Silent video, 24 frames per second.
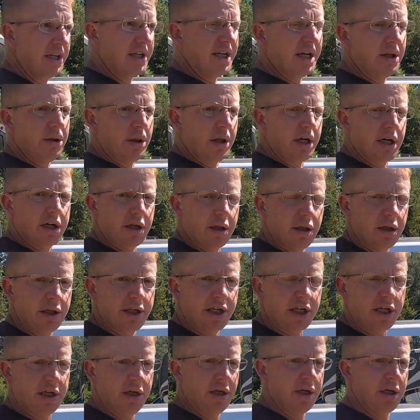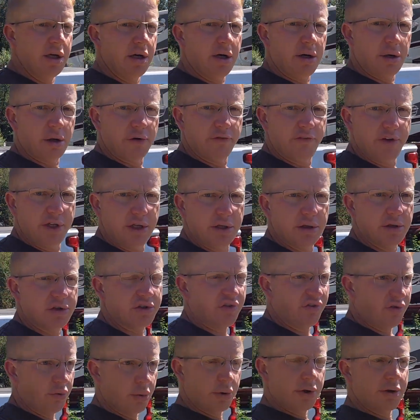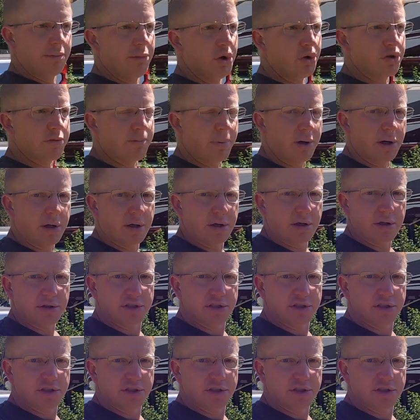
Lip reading: Now, luckily, RVers, for the most part,